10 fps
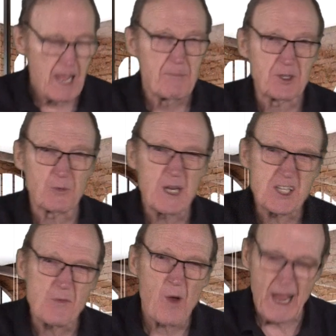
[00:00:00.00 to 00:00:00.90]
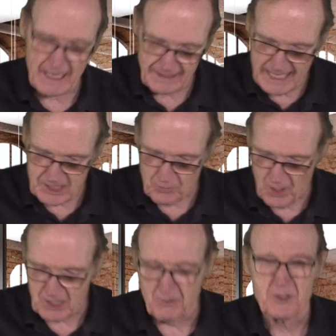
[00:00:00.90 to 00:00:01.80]
But the reason why I like the
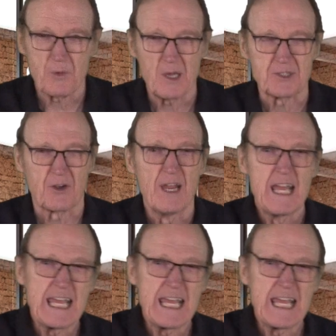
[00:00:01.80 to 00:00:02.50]
working with a realtor,